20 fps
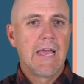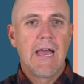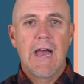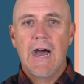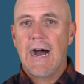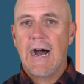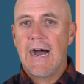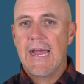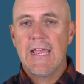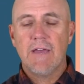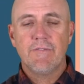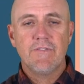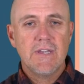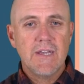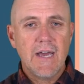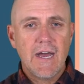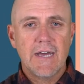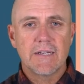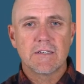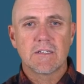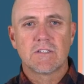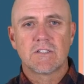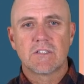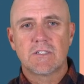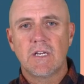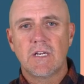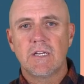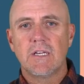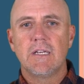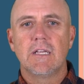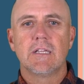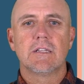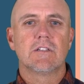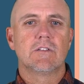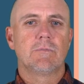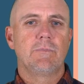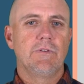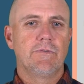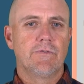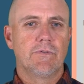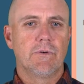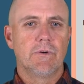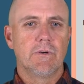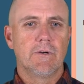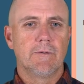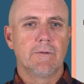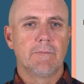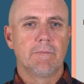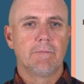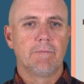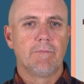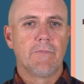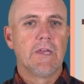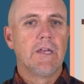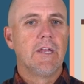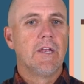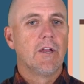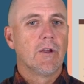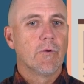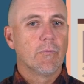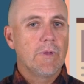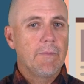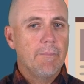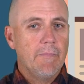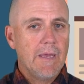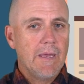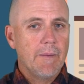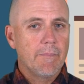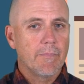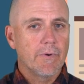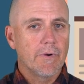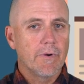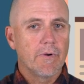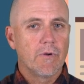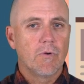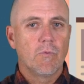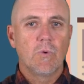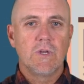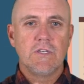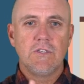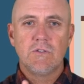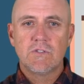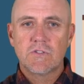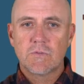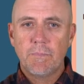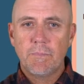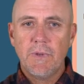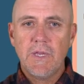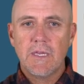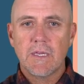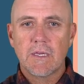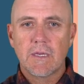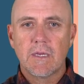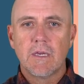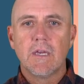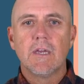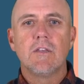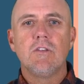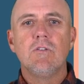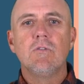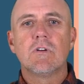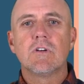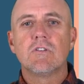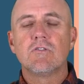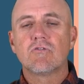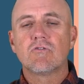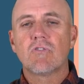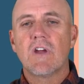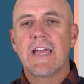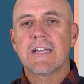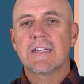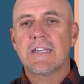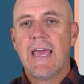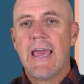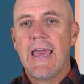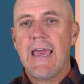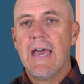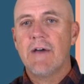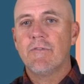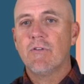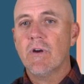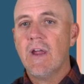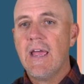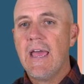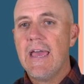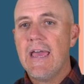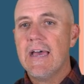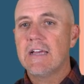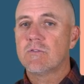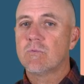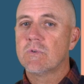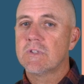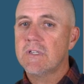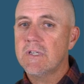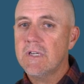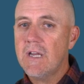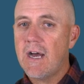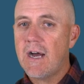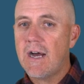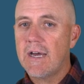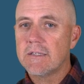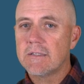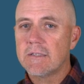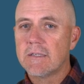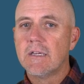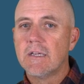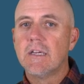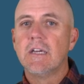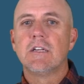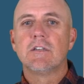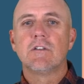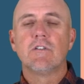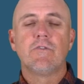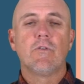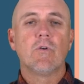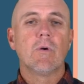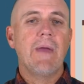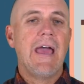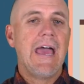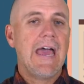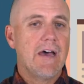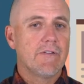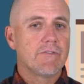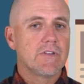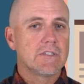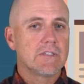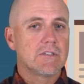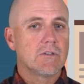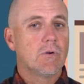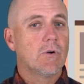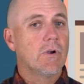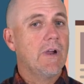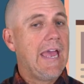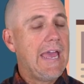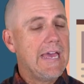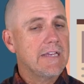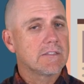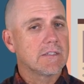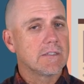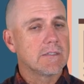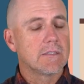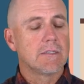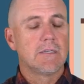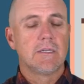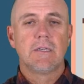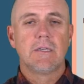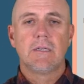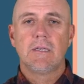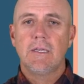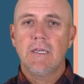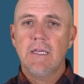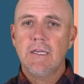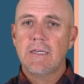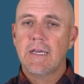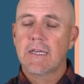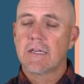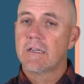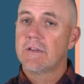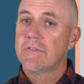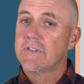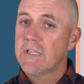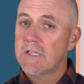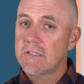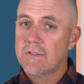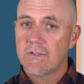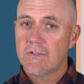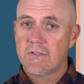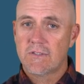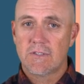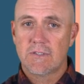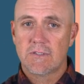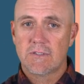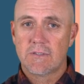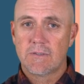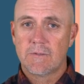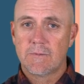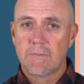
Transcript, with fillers: I have not studied English before. Remember, when you speak, you contract have or has with not to form haven't or hasn't in negative sentences.